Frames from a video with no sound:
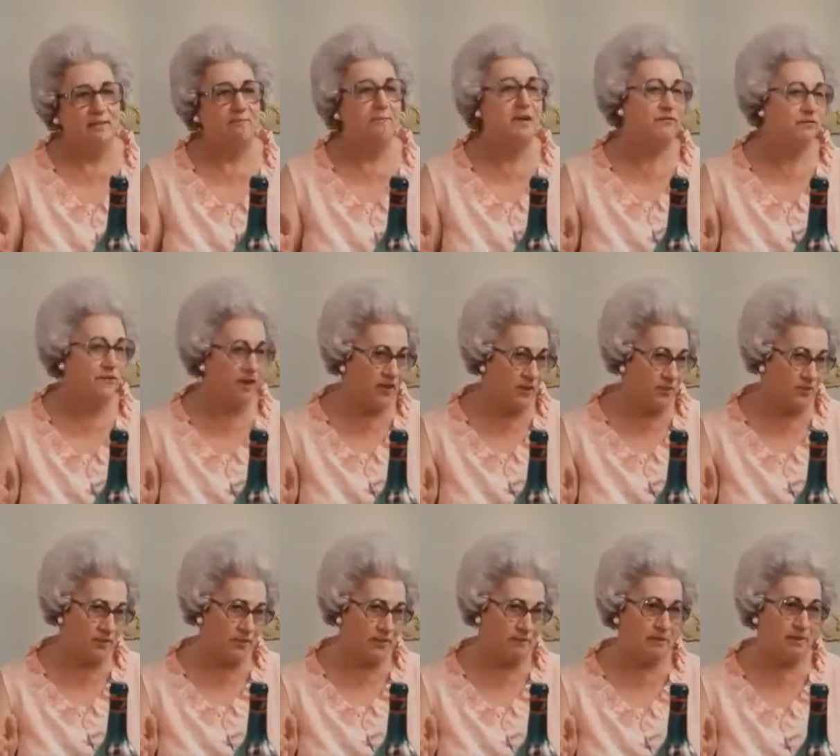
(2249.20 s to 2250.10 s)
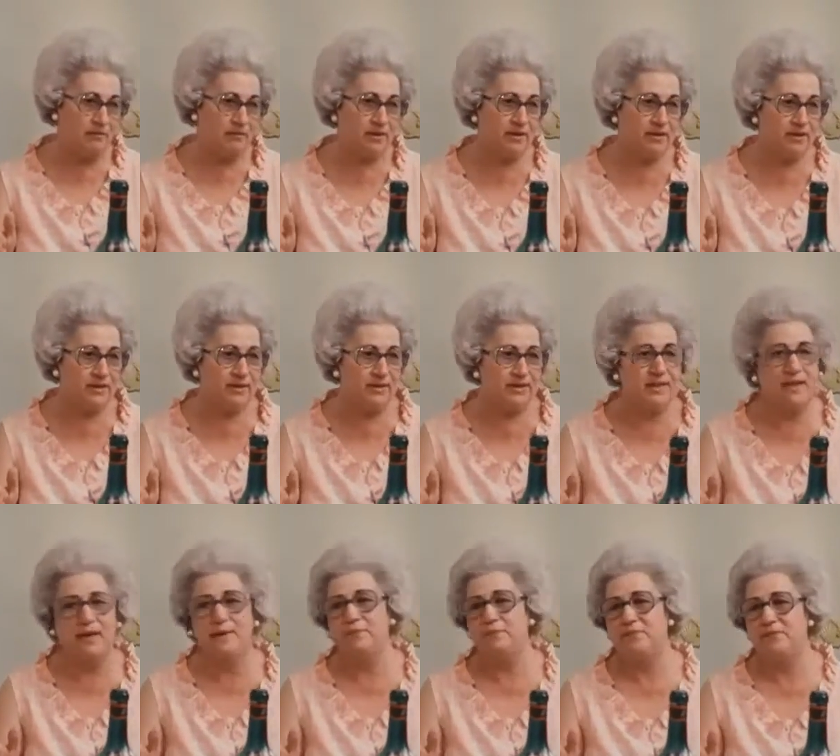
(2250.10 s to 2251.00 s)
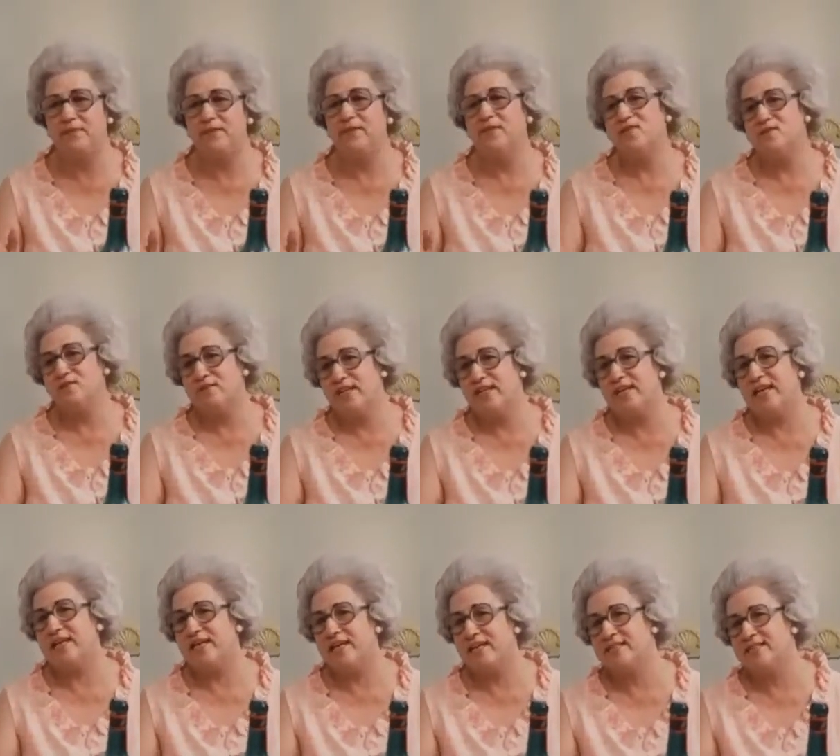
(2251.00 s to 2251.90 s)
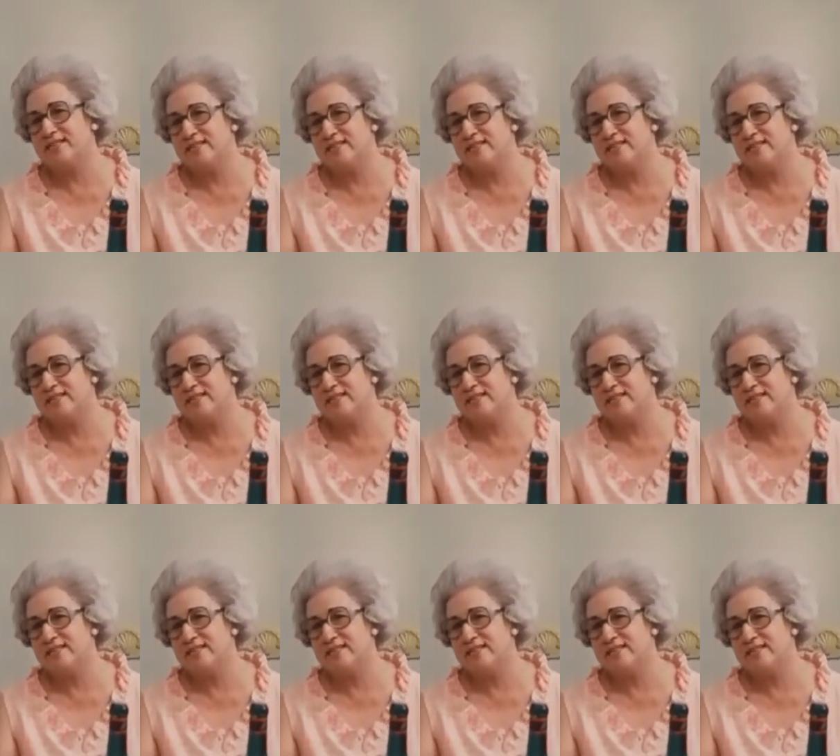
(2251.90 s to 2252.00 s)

My father was in America at the time. Mm-hmm. So then I guess...